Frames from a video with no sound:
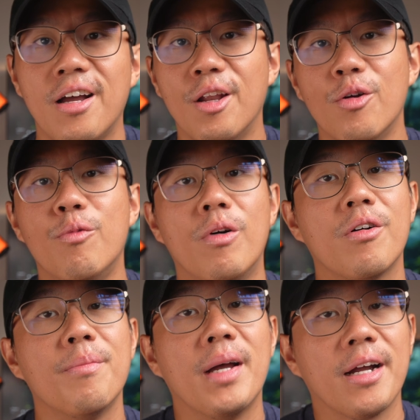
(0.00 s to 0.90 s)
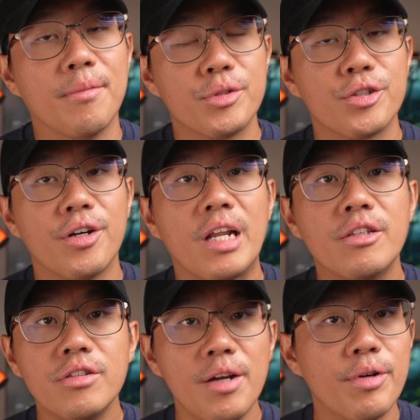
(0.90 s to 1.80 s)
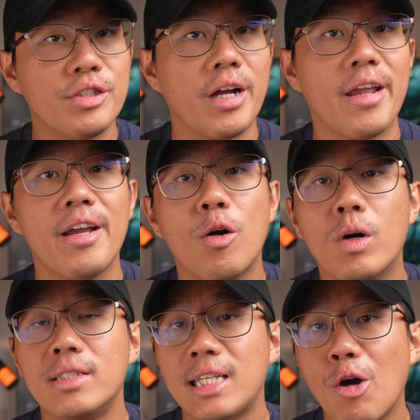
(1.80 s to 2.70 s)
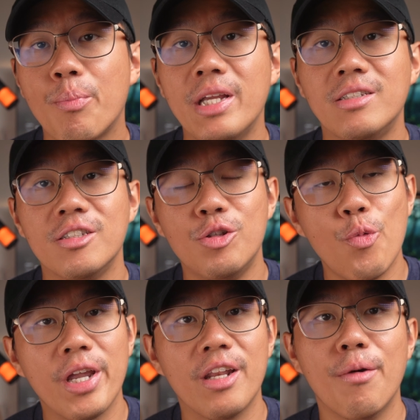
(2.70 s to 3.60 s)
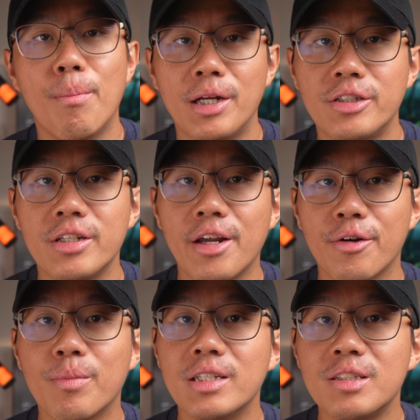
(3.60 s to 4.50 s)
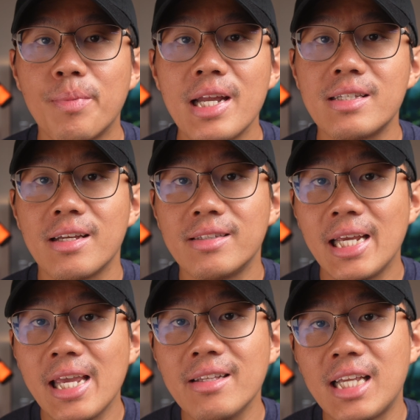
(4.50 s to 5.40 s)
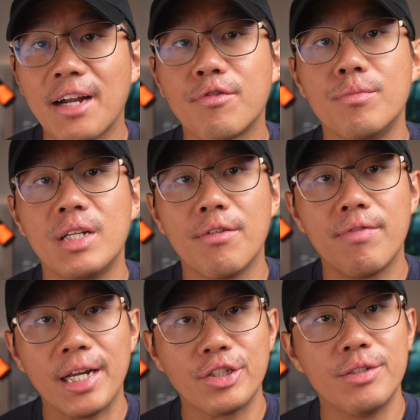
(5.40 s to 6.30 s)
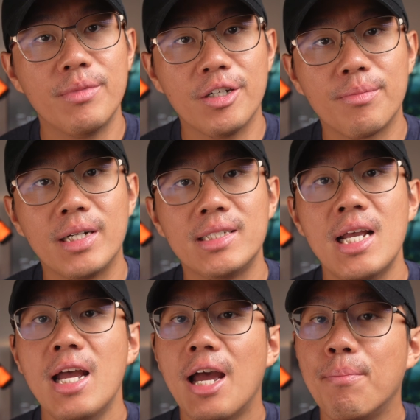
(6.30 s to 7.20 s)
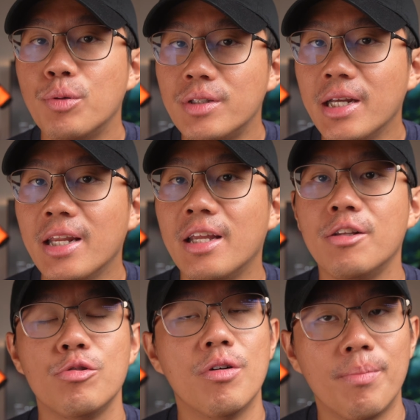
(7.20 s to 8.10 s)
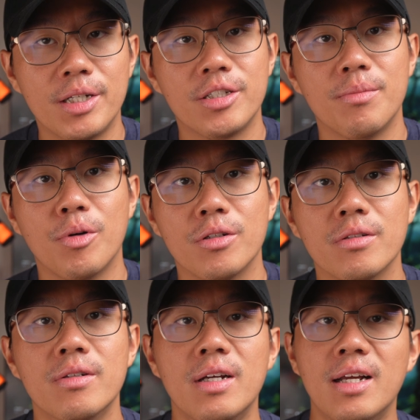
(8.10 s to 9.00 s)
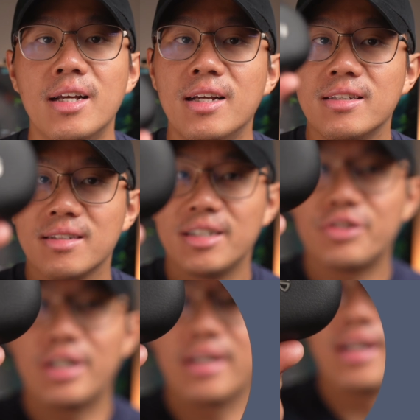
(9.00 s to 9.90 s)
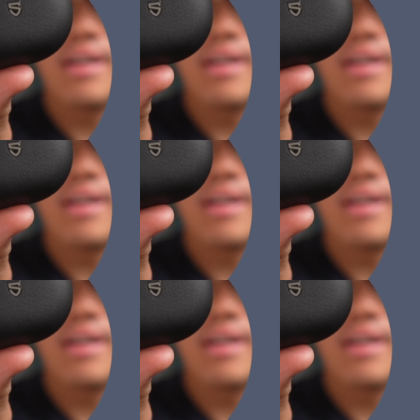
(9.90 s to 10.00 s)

Hello and welcome back, I'm Sean, and today we're checking out what Soundpeats is doing in the budget earbud space and taking tech from their flagship earbuds and putting it into a budget model. So let's check it